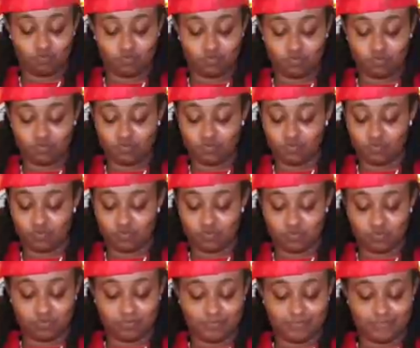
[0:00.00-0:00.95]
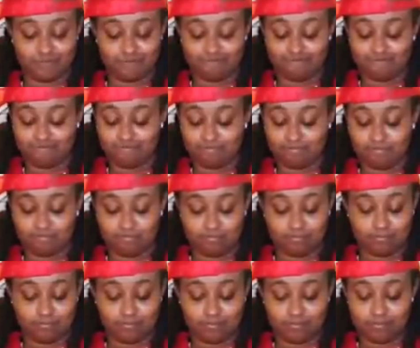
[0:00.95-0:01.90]

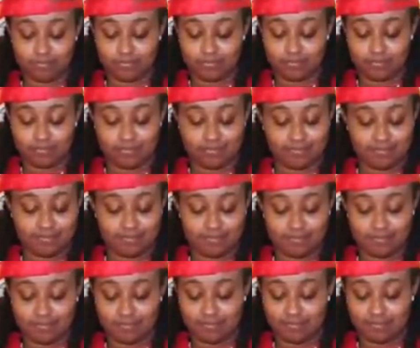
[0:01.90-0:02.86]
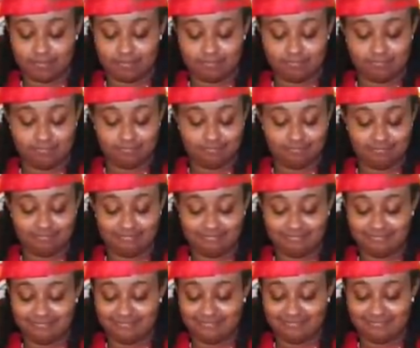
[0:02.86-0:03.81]

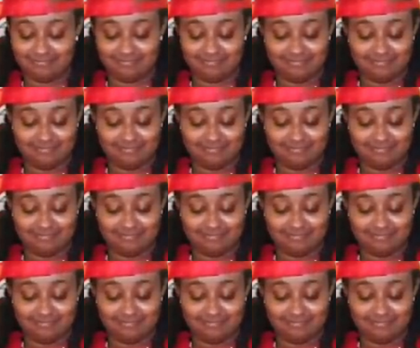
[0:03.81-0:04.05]
The person shown says nothing.